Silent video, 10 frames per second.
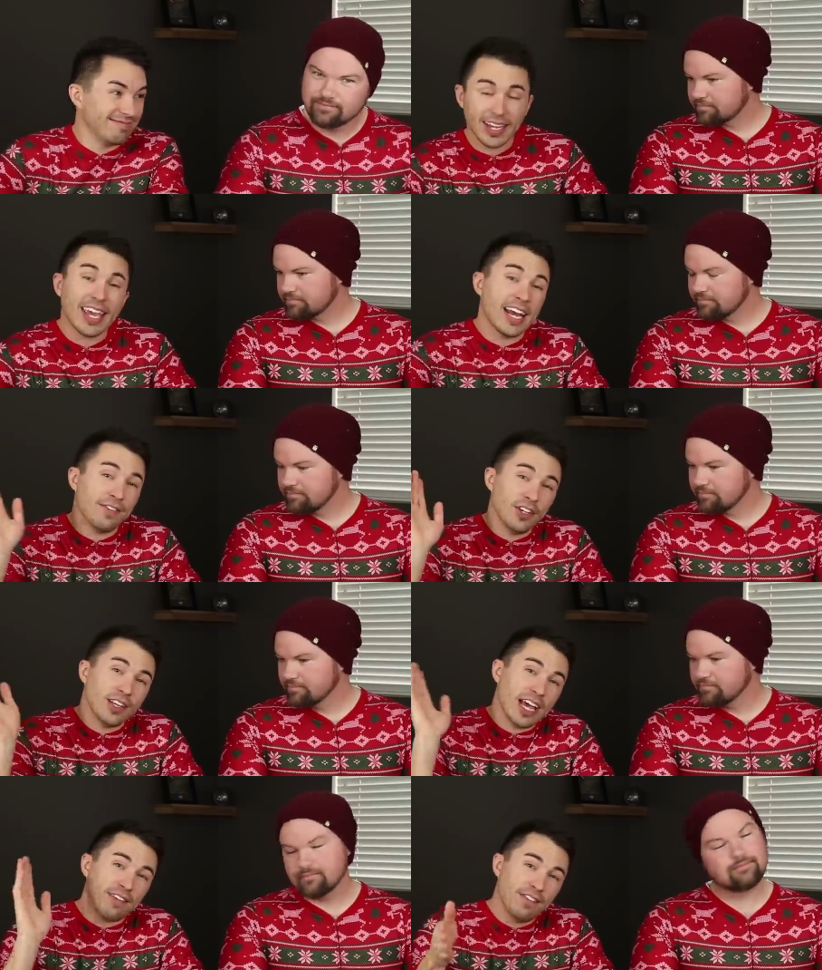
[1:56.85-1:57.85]
Speaker 1: Again, if
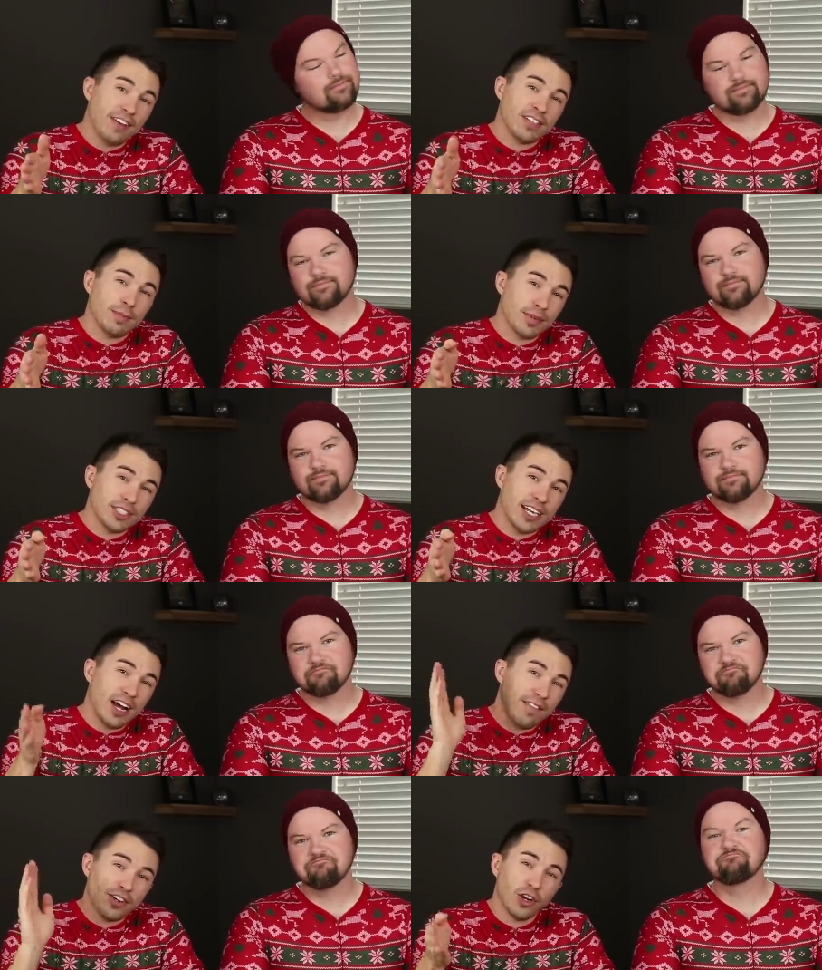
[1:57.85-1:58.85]
you'd like
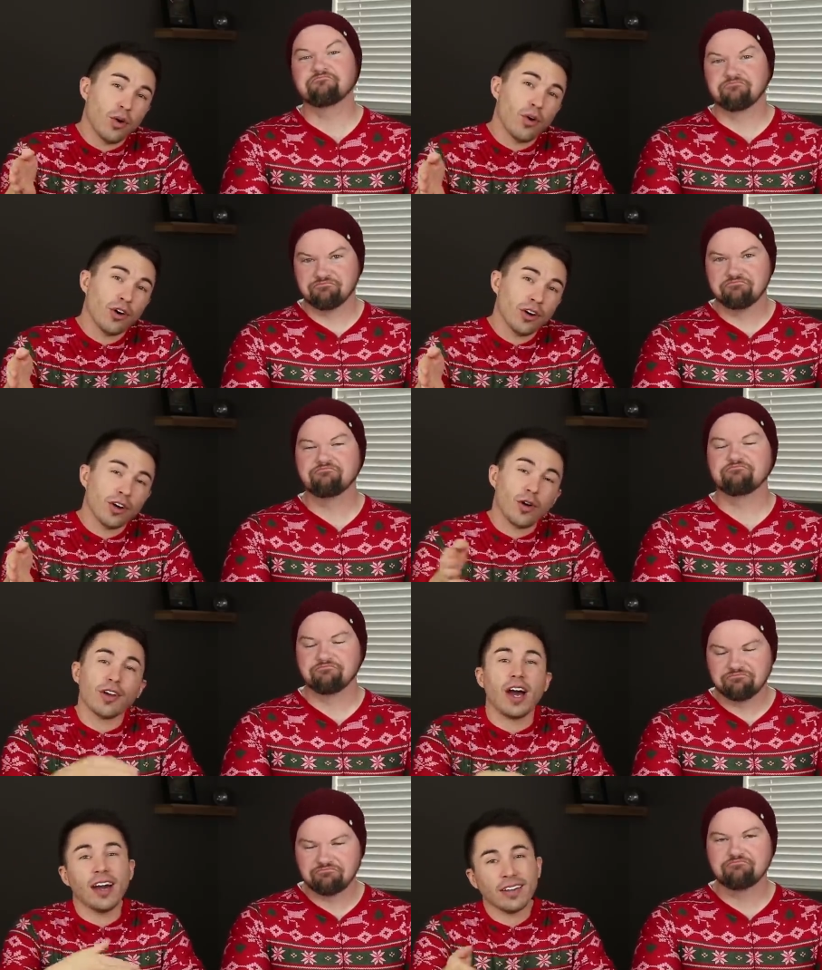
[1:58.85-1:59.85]
15% off your order, go
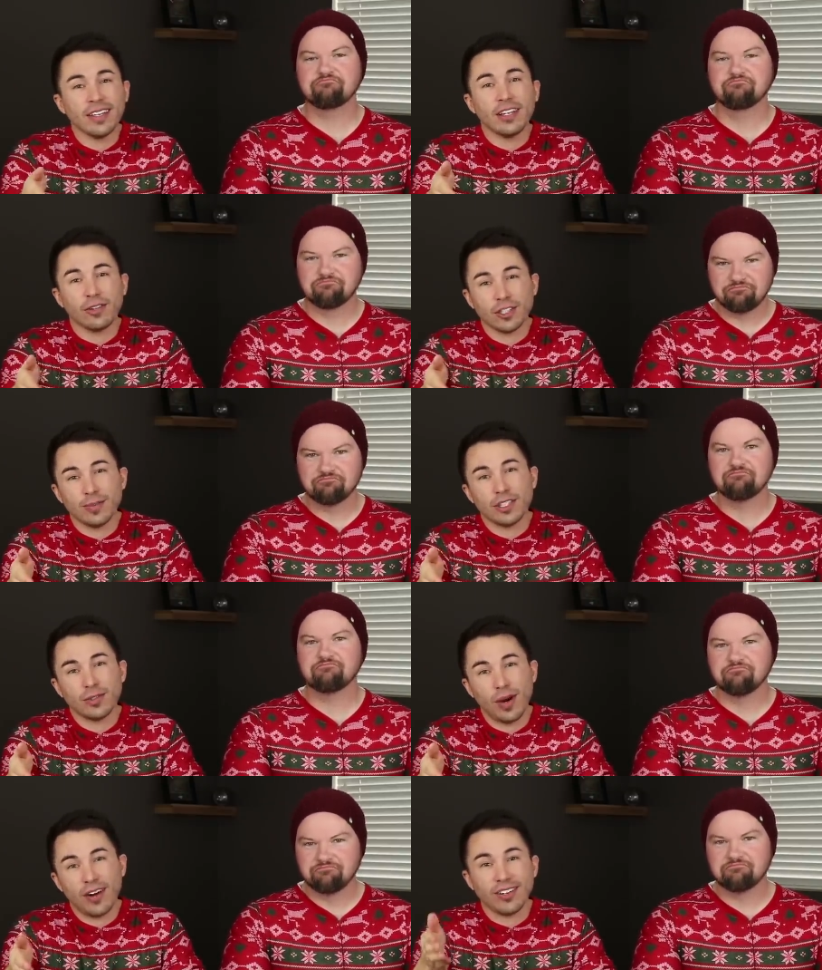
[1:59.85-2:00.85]
to
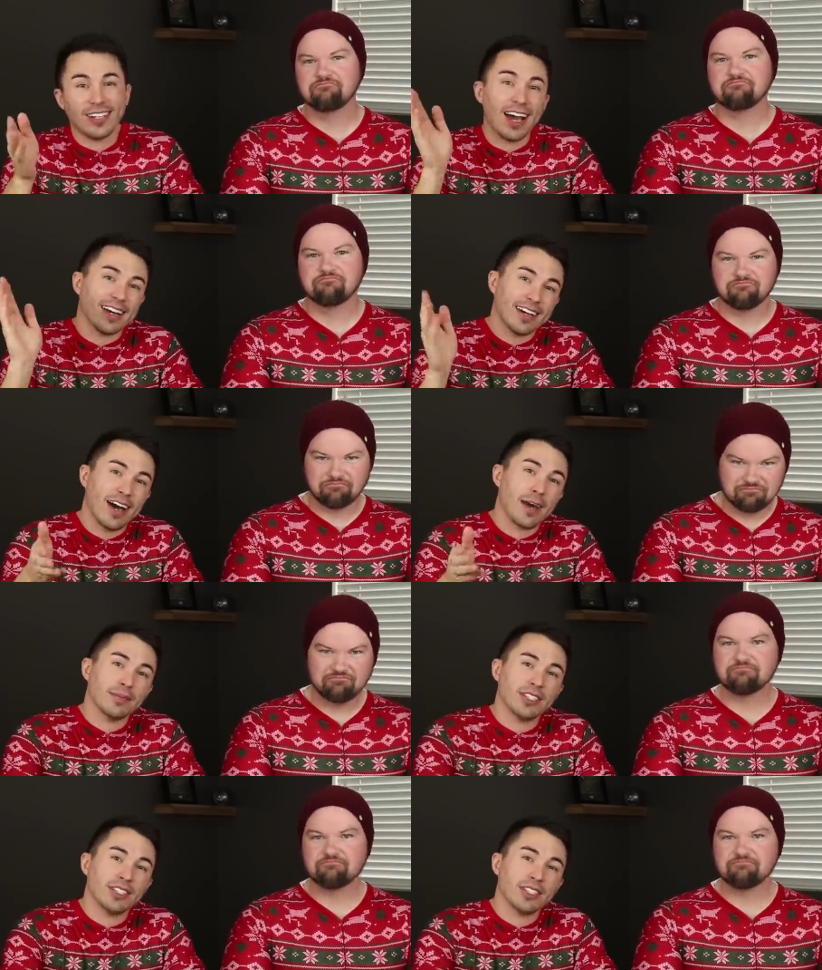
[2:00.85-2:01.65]
uglychristmassweater.com